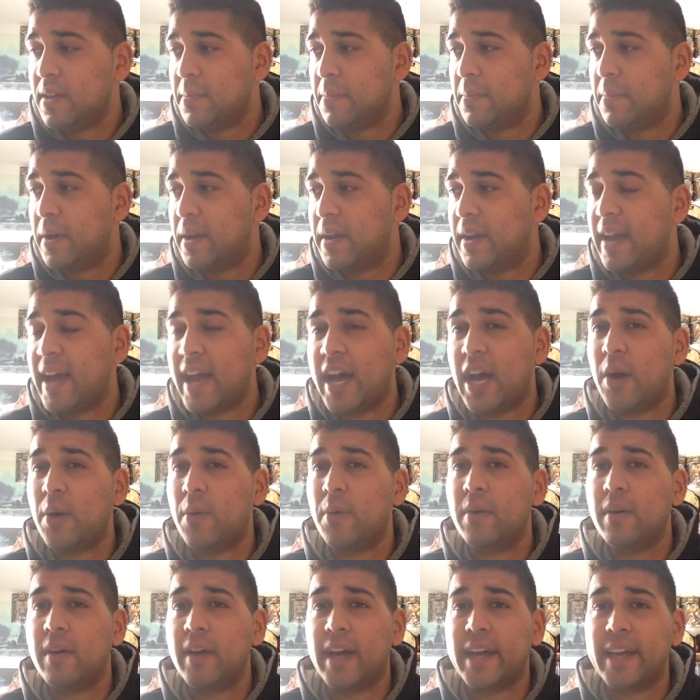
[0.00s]
But
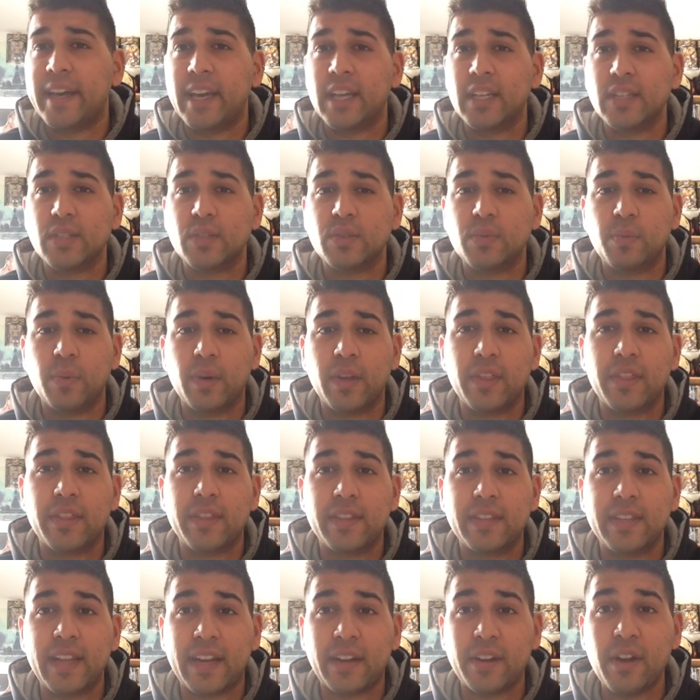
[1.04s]
now, I guess with
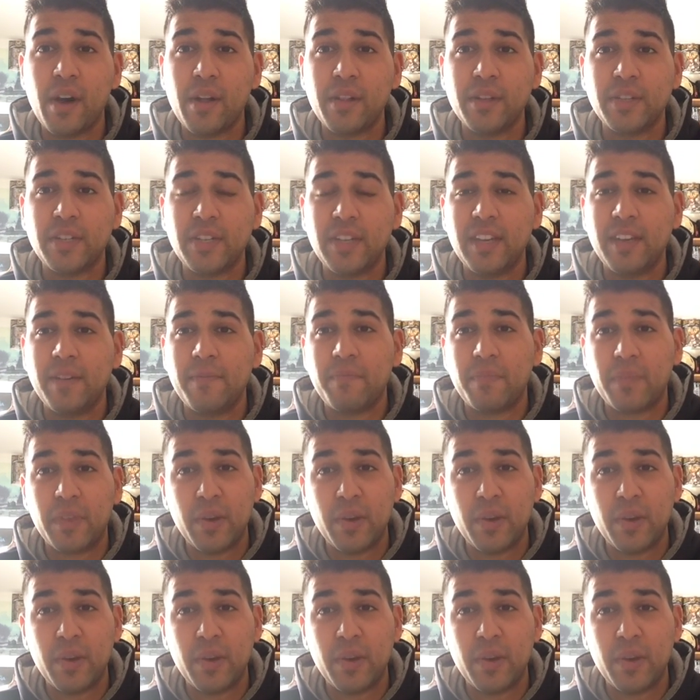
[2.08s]
technology,